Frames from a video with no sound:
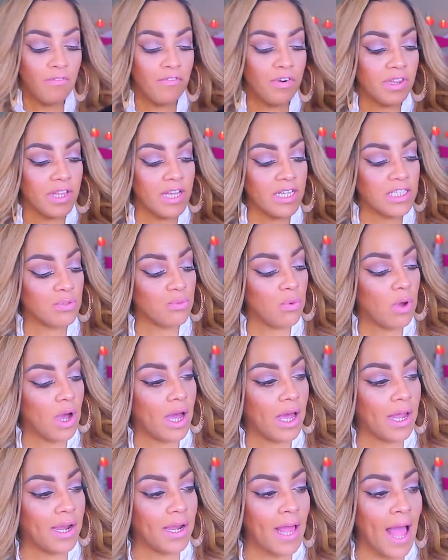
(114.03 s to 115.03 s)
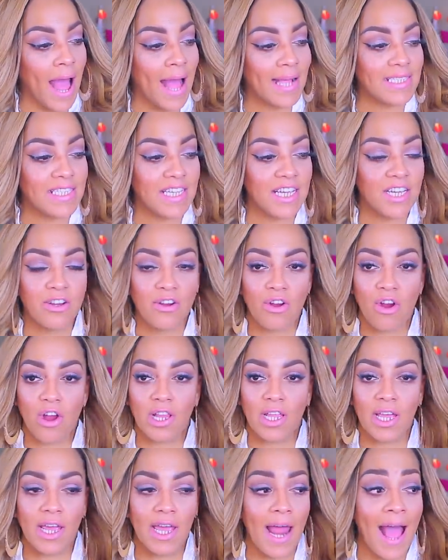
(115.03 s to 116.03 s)
For this one, I did
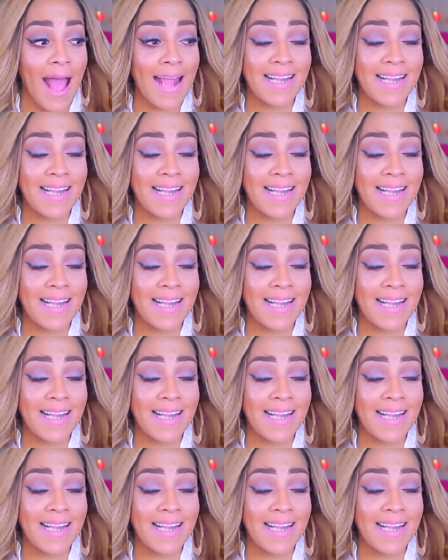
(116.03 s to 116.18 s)
curl it.